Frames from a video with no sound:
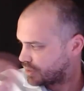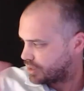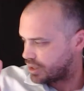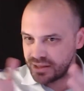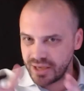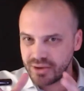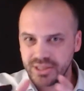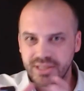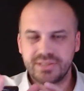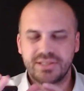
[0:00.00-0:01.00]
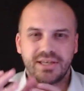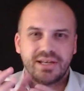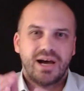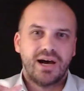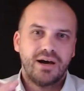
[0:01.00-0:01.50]
And now I need to get
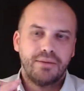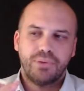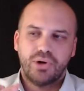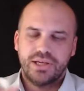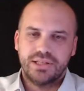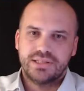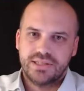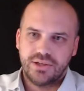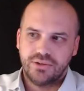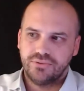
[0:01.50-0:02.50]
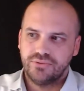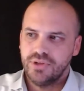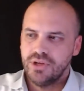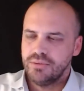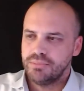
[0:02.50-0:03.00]
r by itself.
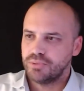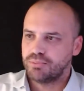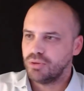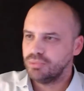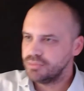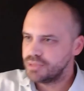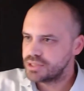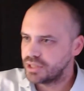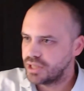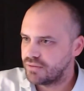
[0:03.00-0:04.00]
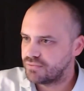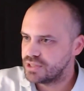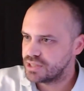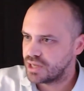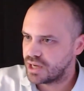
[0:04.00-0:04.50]
But the problem is that I have
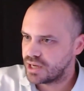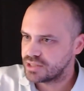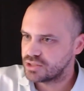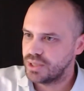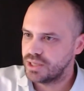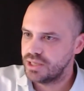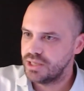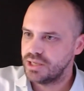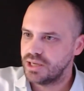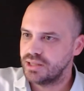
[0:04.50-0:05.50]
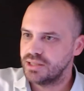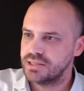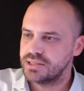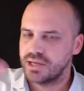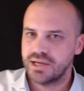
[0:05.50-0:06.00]
this r squared here and
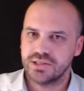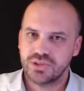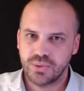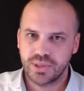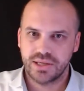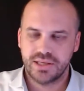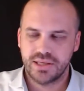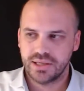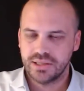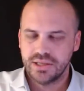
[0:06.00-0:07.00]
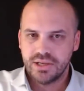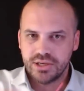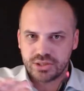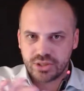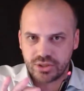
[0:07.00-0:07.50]
this r squared here.
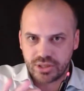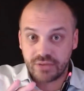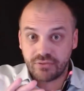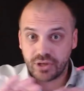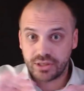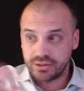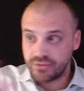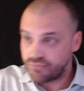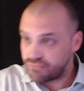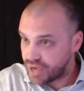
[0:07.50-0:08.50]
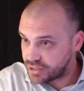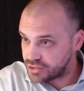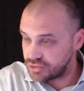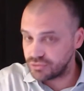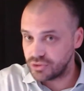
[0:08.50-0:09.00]
So if I
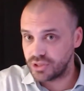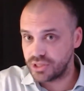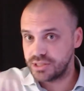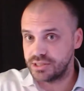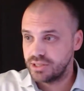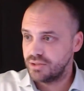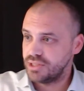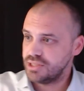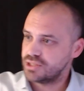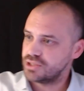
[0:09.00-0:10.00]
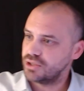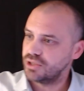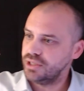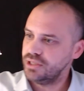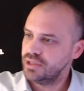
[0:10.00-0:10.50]
factorize this
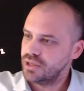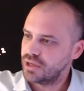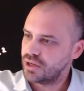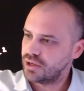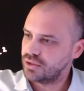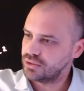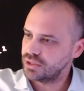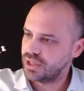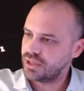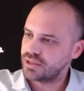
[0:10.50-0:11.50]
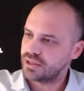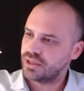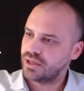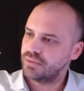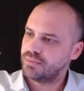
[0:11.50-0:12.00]
side, I'll get
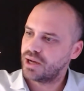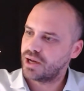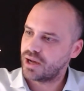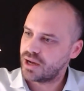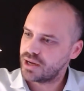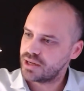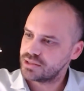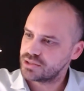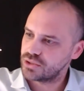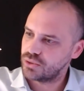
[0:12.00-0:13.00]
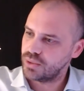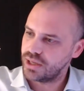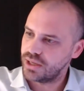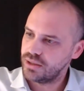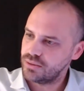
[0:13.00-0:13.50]
um, r
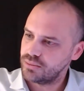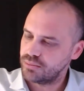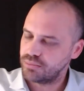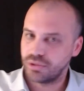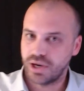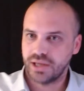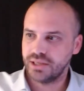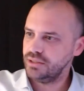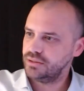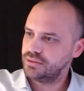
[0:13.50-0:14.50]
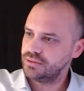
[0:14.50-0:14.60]
squared bracket